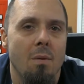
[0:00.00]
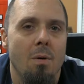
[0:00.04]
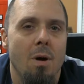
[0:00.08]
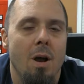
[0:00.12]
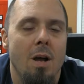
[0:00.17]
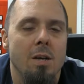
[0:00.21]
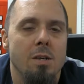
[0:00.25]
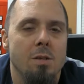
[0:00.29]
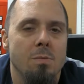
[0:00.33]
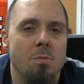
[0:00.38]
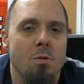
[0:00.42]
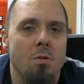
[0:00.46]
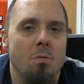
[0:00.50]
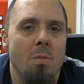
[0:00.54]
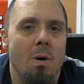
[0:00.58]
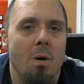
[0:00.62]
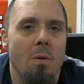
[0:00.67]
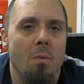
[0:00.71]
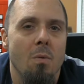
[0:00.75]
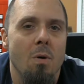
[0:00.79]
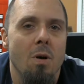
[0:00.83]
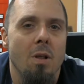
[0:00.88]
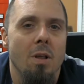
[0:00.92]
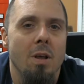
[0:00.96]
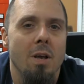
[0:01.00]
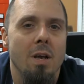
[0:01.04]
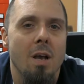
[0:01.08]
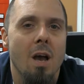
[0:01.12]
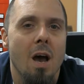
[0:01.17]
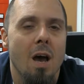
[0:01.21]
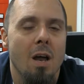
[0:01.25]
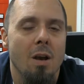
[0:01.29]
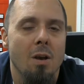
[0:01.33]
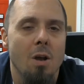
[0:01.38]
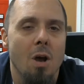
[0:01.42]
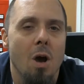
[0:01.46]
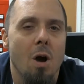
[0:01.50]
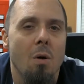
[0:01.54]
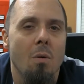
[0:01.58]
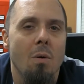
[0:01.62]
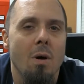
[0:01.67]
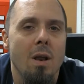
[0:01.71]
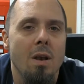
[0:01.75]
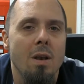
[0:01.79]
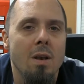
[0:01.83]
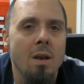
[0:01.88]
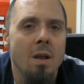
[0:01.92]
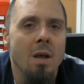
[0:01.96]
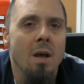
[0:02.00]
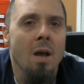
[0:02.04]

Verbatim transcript: rights movement really got going.